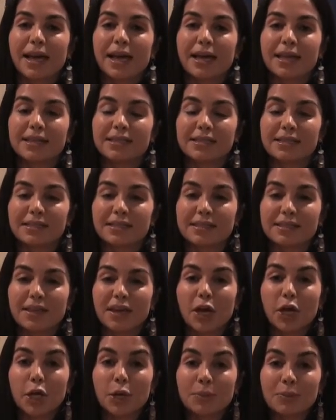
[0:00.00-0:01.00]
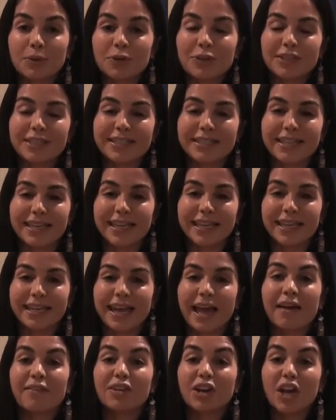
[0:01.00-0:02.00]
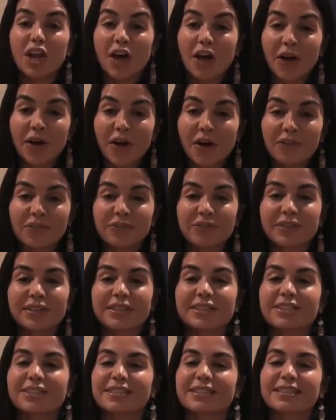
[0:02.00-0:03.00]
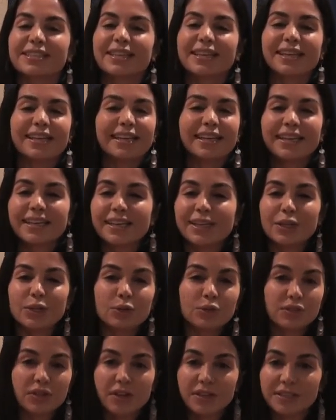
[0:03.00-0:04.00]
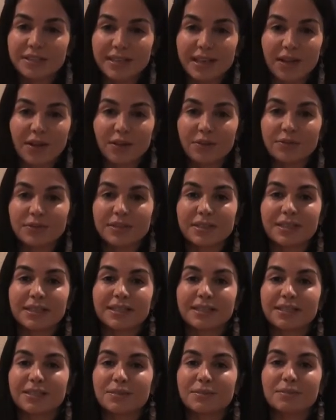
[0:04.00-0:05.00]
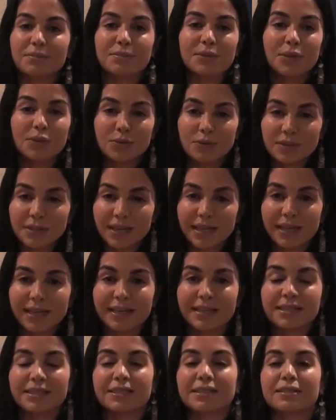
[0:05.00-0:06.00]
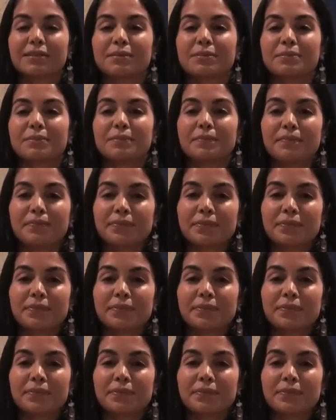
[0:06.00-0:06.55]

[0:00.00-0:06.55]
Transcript: as a community, and have a laugh and just lose ourselves in some music and some